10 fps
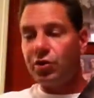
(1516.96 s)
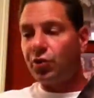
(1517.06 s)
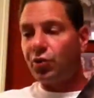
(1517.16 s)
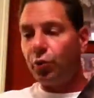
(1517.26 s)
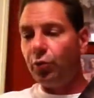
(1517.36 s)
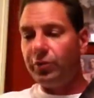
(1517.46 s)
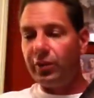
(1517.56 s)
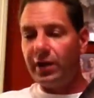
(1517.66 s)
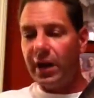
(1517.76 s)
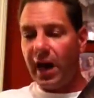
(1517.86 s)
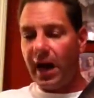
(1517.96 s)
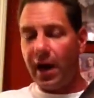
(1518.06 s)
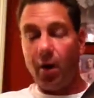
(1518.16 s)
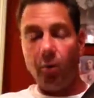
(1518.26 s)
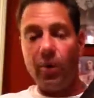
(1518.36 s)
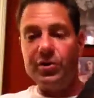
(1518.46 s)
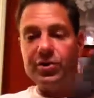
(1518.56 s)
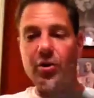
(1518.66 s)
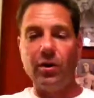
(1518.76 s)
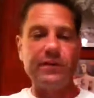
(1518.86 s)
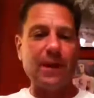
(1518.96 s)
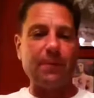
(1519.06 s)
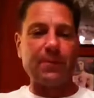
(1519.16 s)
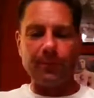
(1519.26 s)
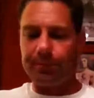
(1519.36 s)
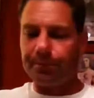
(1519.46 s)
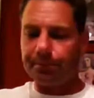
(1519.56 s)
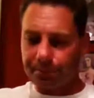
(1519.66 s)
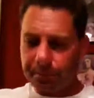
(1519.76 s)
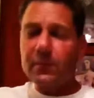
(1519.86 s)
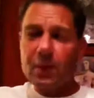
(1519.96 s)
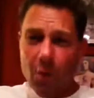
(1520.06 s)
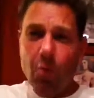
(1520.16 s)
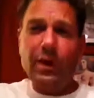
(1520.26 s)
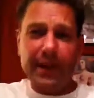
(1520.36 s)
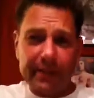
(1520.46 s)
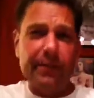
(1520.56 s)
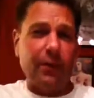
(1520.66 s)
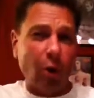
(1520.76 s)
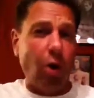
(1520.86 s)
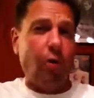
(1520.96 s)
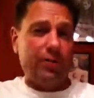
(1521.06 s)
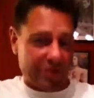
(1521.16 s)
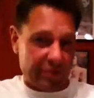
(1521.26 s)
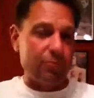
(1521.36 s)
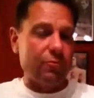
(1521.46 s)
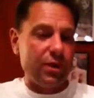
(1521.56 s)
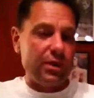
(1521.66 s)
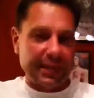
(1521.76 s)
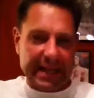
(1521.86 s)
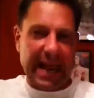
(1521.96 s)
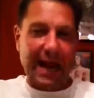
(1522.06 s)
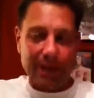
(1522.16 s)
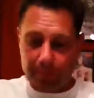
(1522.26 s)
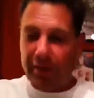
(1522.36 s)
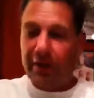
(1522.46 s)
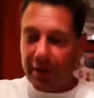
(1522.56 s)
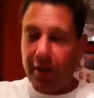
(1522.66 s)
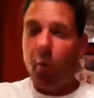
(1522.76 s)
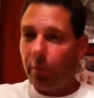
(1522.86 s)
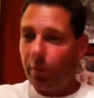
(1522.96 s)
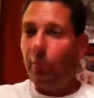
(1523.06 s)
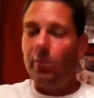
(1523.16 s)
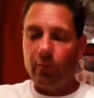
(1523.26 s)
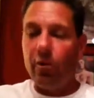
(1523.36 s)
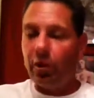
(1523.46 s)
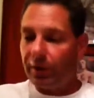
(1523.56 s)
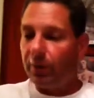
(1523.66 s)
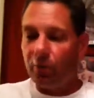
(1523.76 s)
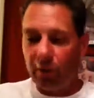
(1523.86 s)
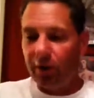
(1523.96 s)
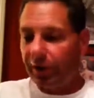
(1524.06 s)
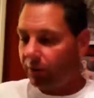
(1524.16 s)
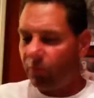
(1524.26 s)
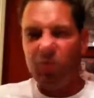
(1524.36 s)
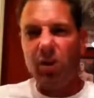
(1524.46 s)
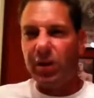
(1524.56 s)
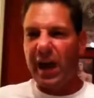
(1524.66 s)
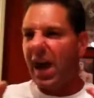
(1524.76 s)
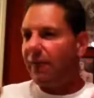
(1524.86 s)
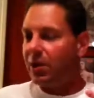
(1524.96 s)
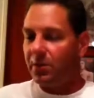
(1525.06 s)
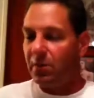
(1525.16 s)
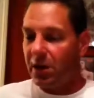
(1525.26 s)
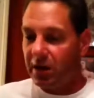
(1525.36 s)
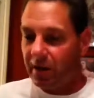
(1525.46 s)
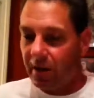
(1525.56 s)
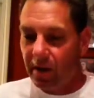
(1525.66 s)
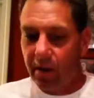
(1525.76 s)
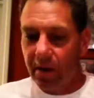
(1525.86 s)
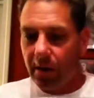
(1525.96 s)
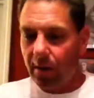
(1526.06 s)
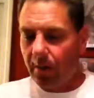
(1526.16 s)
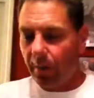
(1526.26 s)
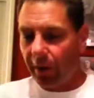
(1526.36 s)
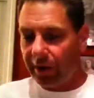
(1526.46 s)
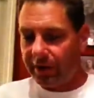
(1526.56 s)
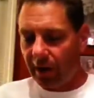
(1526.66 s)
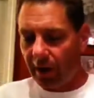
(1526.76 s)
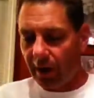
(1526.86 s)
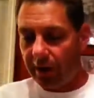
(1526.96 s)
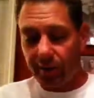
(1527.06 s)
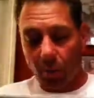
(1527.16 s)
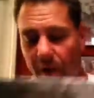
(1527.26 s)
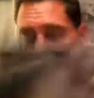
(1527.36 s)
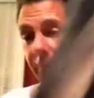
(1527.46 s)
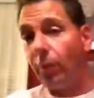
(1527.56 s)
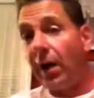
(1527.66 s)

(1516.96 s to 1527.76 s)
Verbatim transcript: true to the uh, original, except when they get to the chorus, it's really galloping and going really, really, really heavy and mean. But it's a it's a wonderful